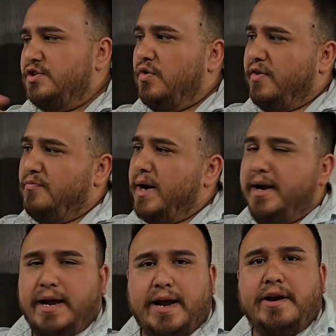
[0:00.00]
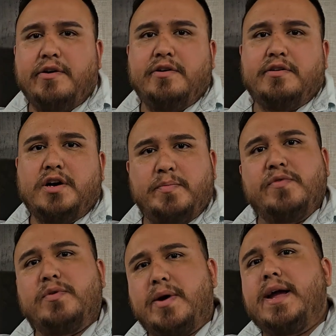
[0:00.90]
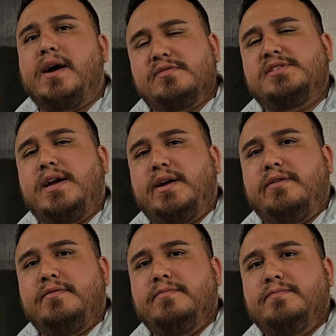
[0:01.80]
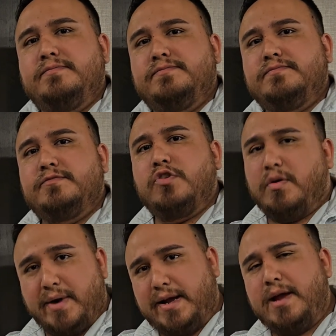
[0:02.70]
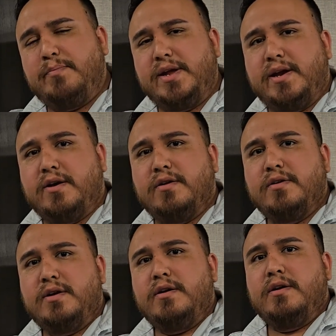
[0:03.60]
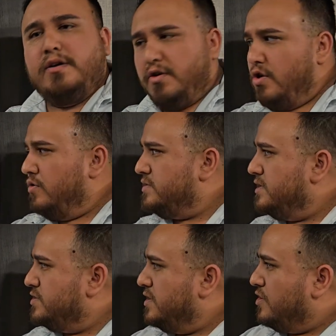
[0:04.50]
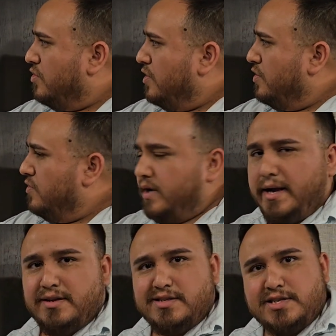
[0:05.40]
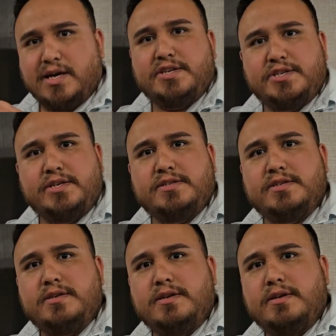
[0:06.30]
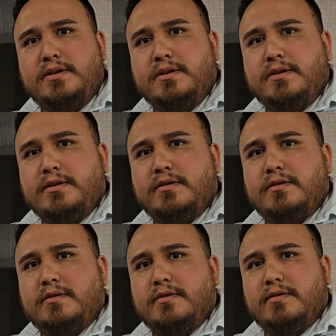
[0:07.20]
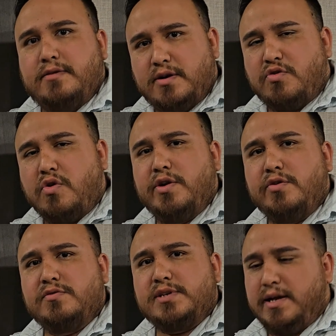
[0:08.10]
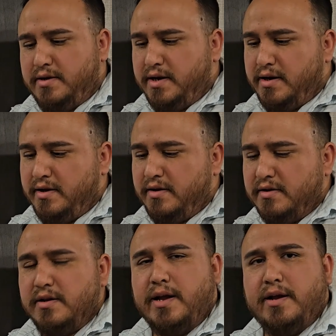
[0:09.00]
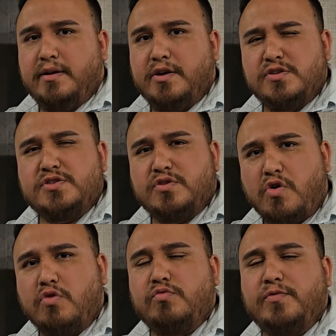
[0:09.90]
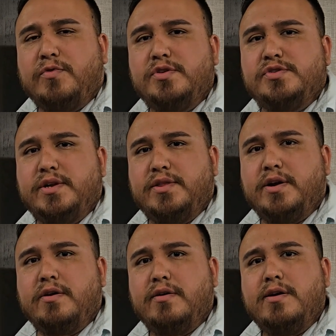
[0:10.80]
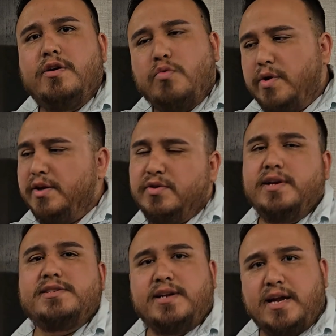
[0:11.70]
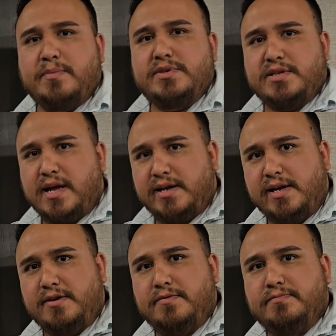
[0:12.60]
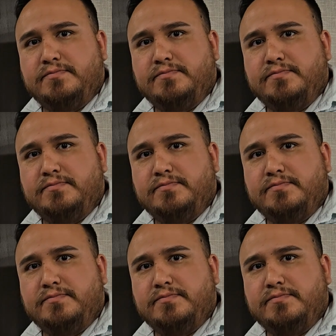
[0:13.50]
So if my air coming from my outside or my ambient air goes into the coil and touches the coils and there's cold refrigerant in there, what do you think is going to happen to that heat?